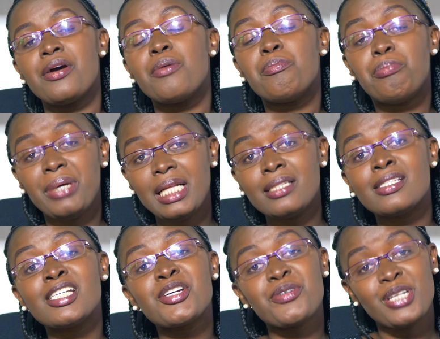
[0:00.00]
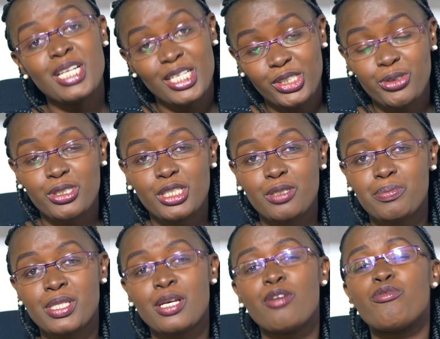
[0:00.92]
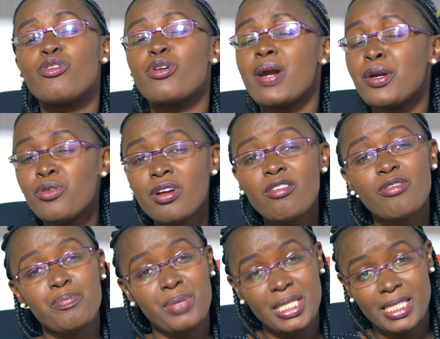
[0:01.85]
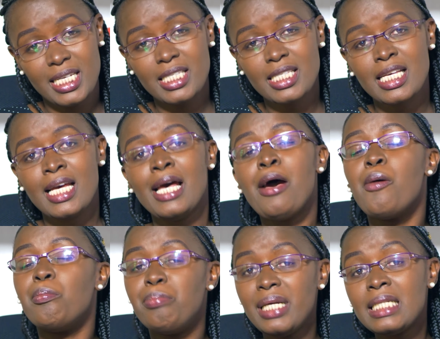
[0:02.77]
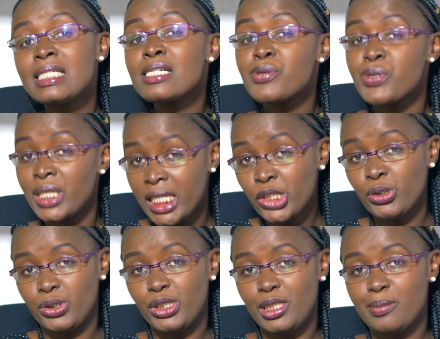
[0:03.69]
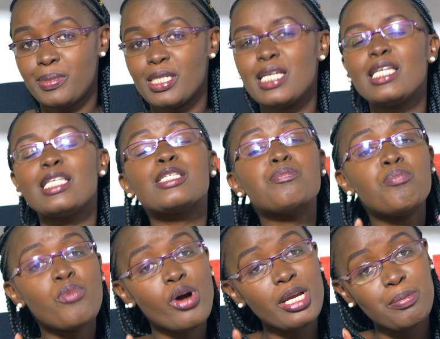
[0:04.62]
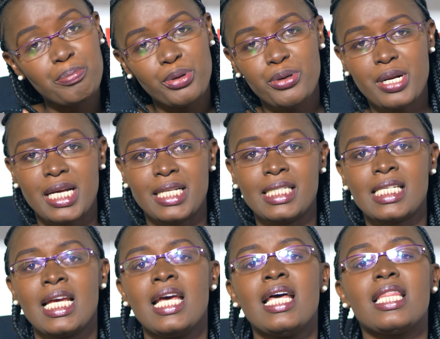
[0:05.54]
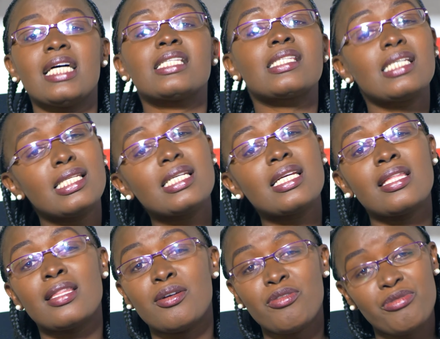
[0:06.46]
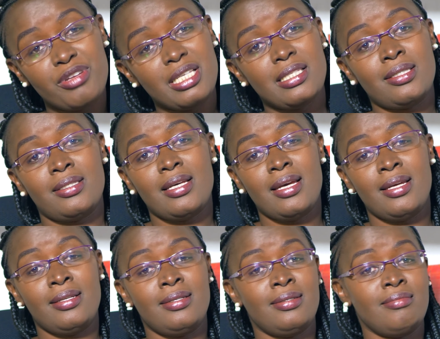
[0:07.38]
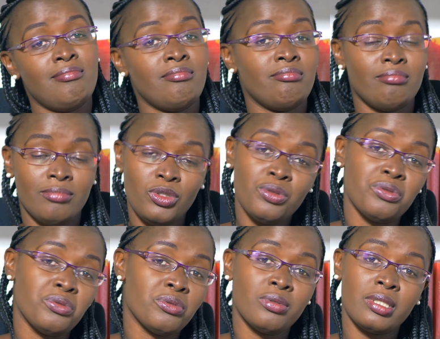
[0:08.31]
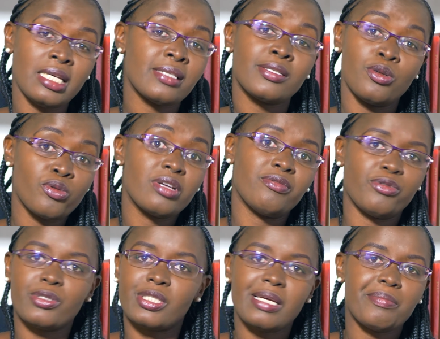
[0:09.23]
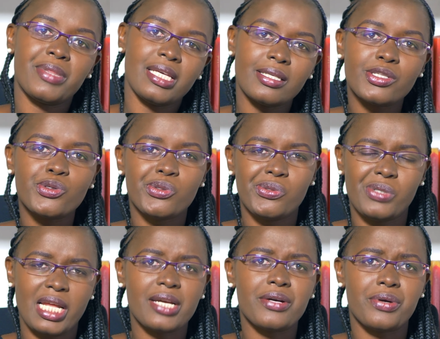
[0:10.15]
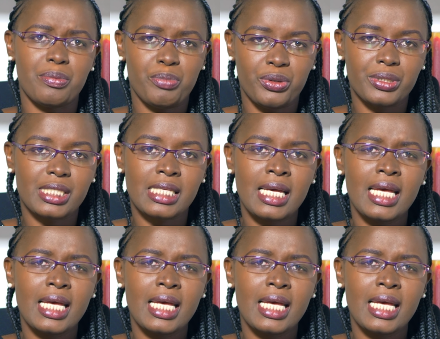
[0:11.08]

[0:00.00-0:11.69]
Building relationships. For an owner of a business, building relationships is more important than sitting in the office and, just looking for some things to do like reports.